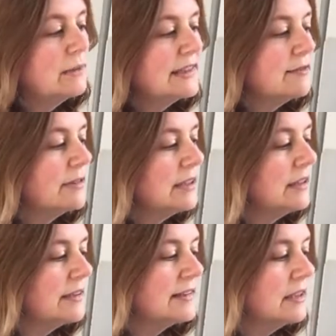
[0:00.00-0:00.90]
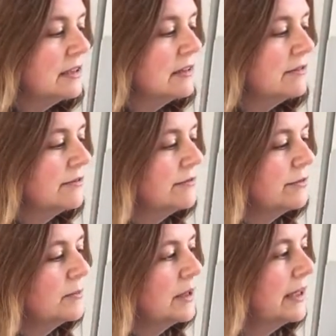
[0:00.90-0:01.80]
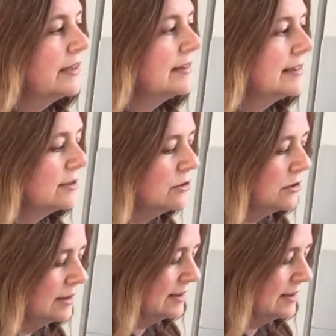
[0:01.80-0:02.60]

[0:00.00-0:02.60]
it was a really nice dinner. For my sauce,